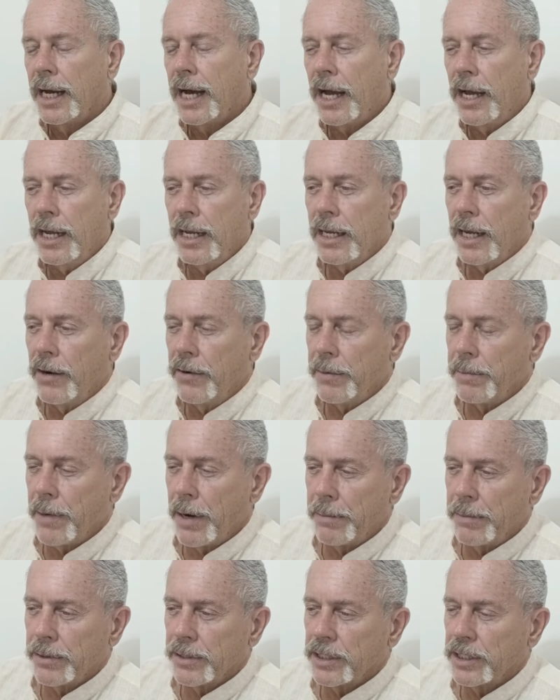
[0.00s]
I
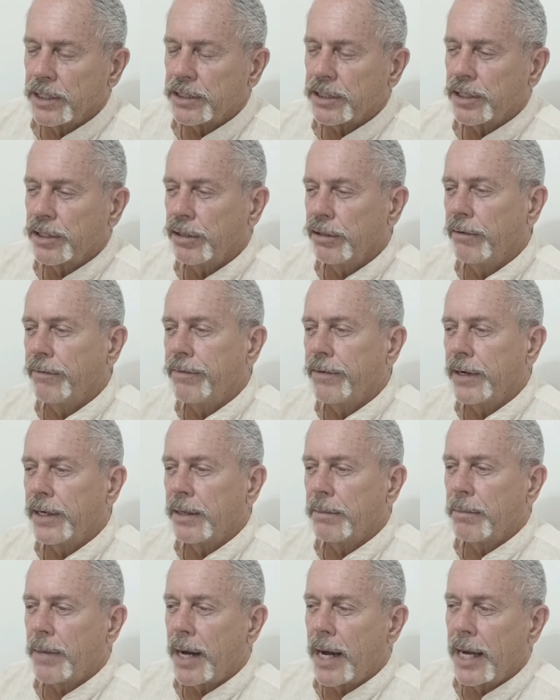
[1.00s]
remember this
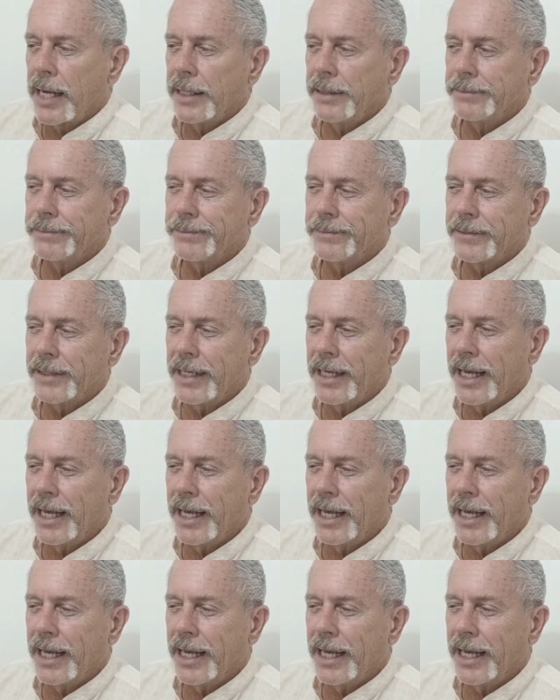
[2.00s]
girlfriend of mine.